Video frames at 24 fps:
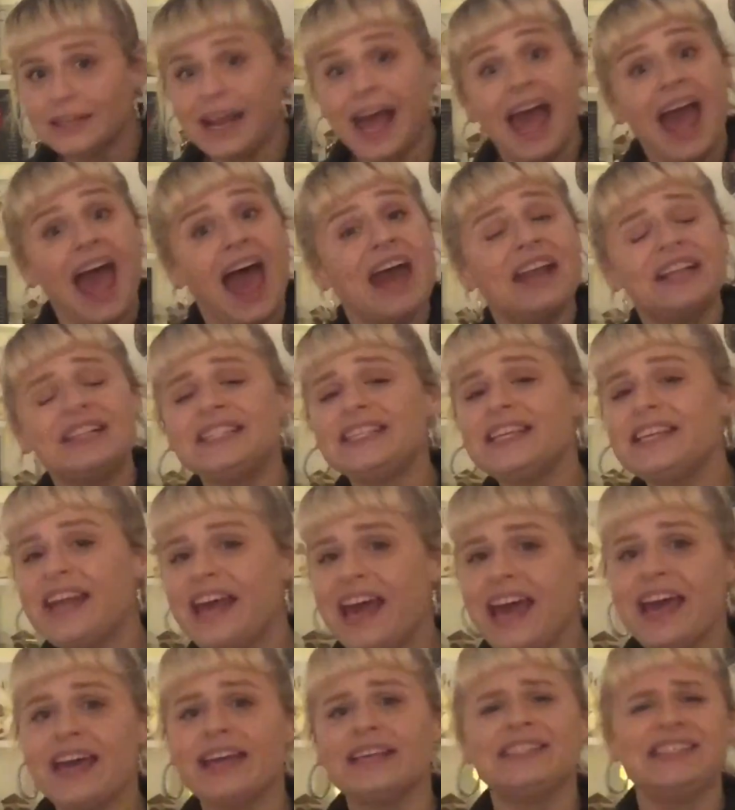I had it
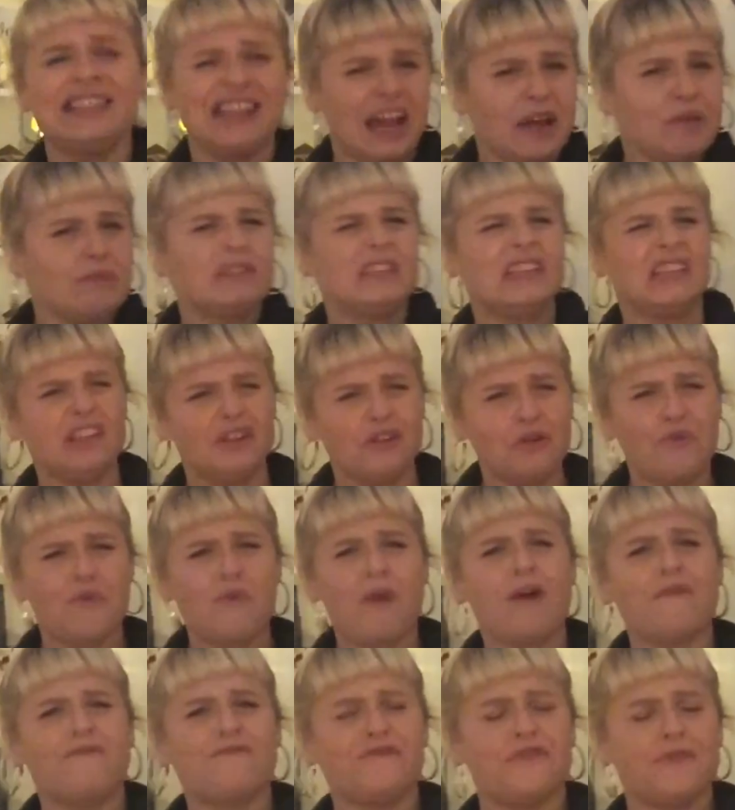today. Today was a little
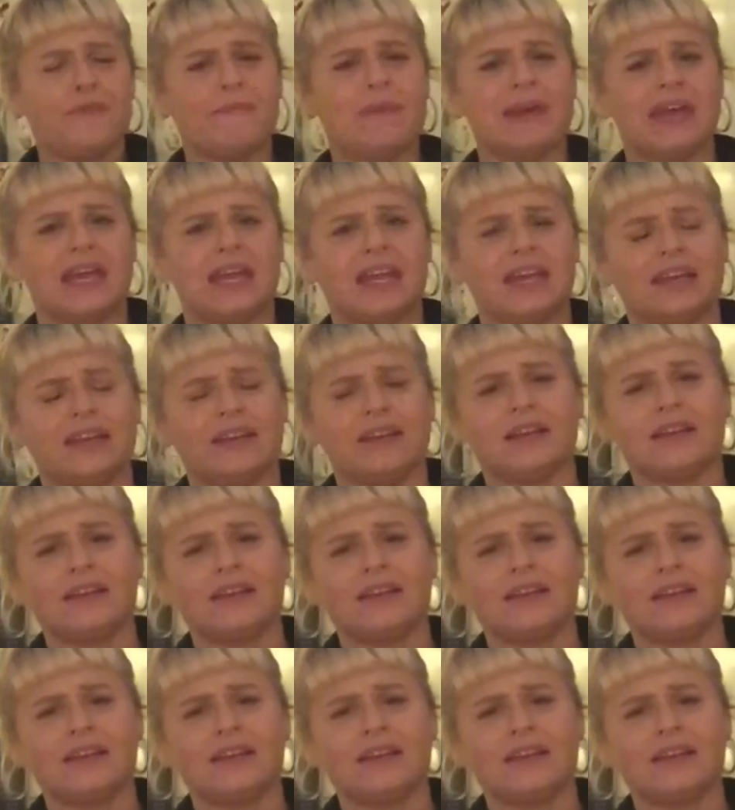rough for me.